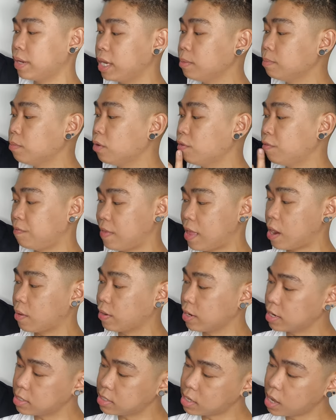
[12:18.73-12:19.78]
rainbow
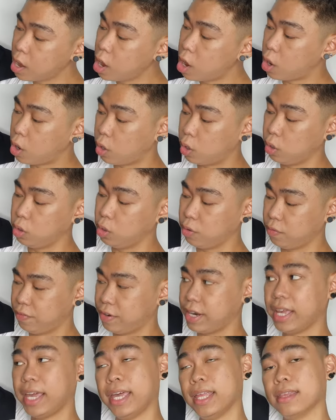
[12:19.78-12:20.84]
flowers all
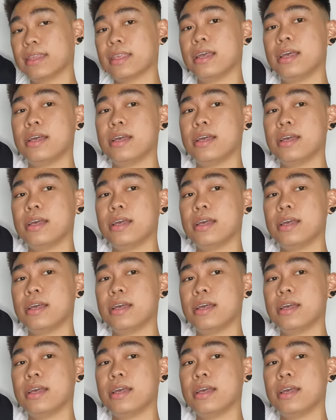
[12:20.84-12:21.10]
over it.